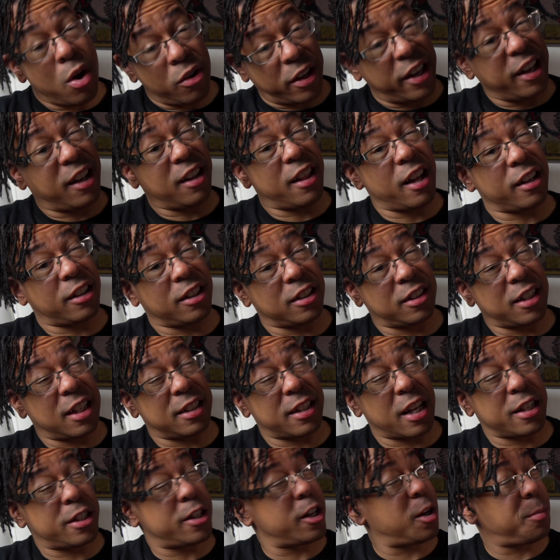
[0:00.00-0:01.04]
Key Collector
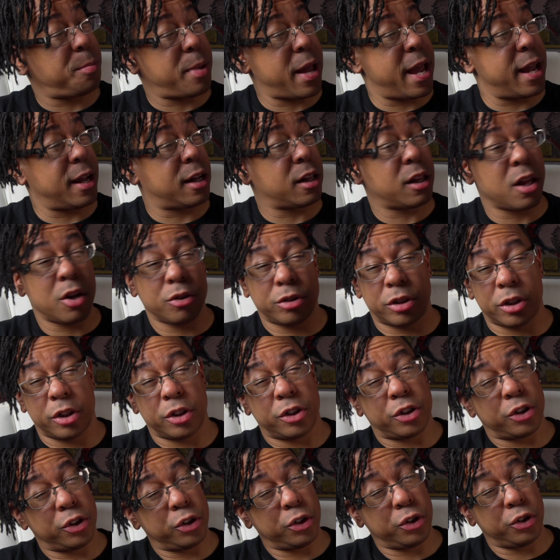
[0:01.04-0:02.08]
says I should have paid closer
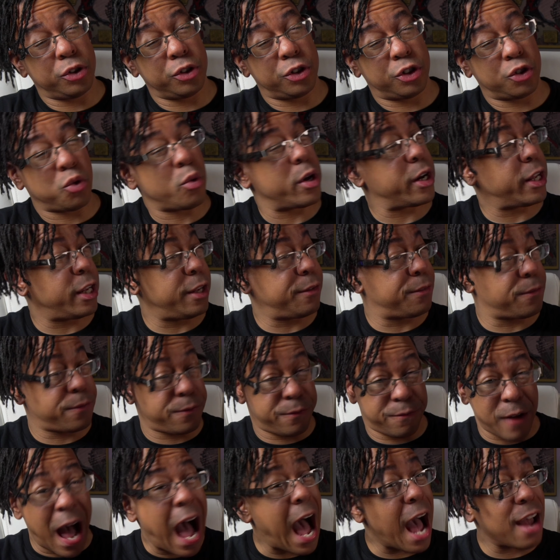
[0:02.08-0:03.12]
to
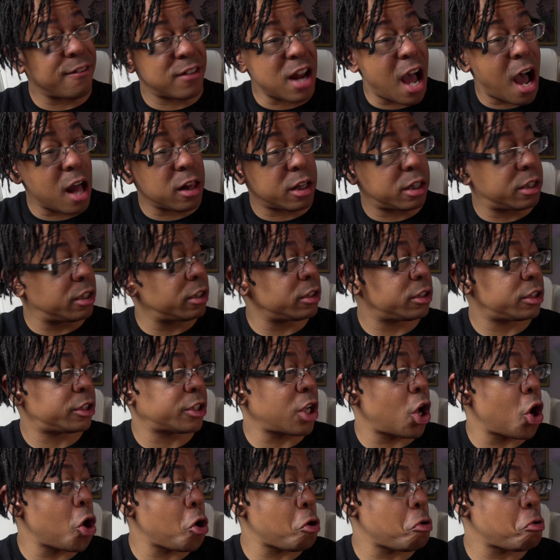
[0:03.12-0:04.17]
$25,
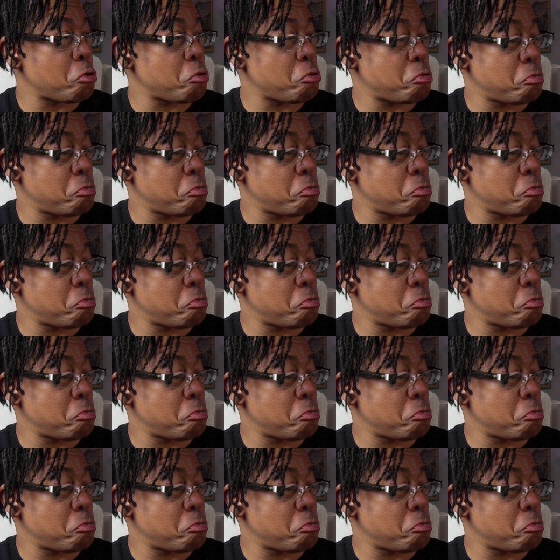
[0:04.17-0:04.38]
so